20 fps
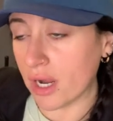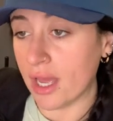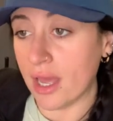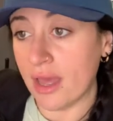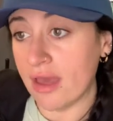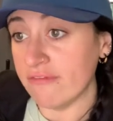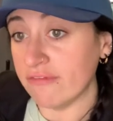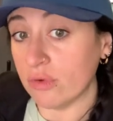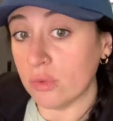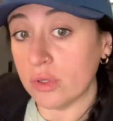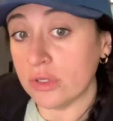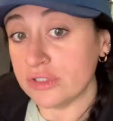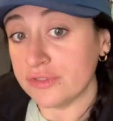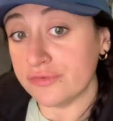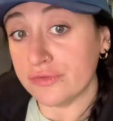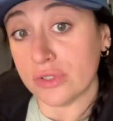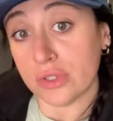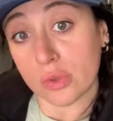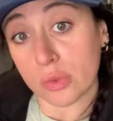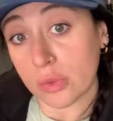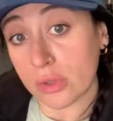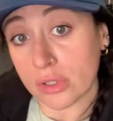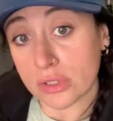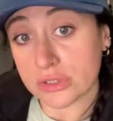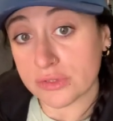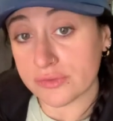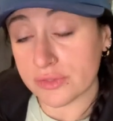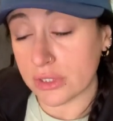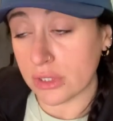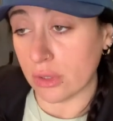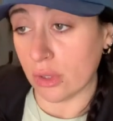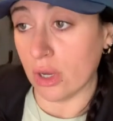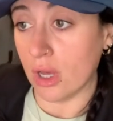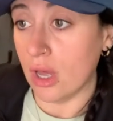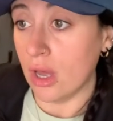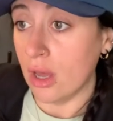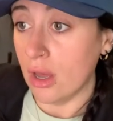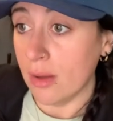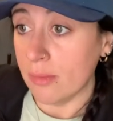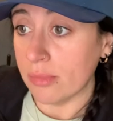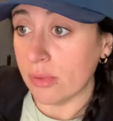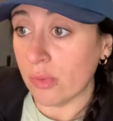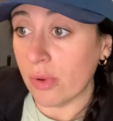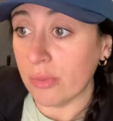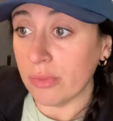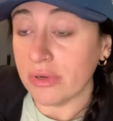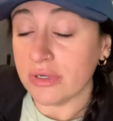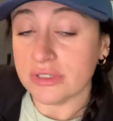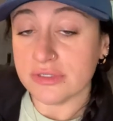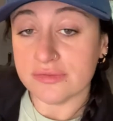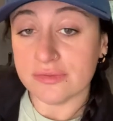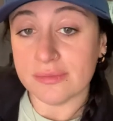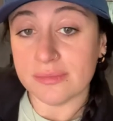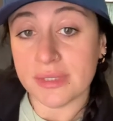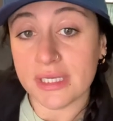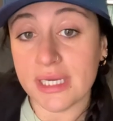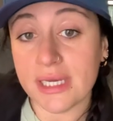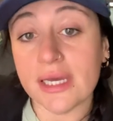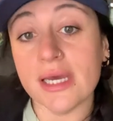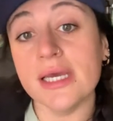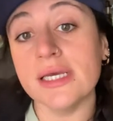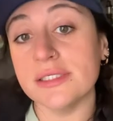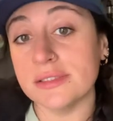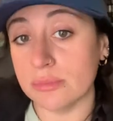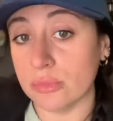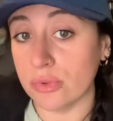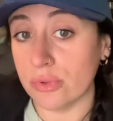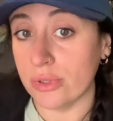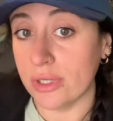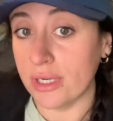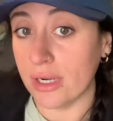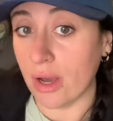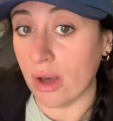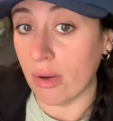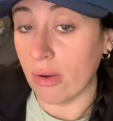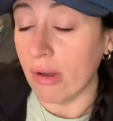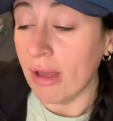If it works for you, it works for you. But what works for me is Merino.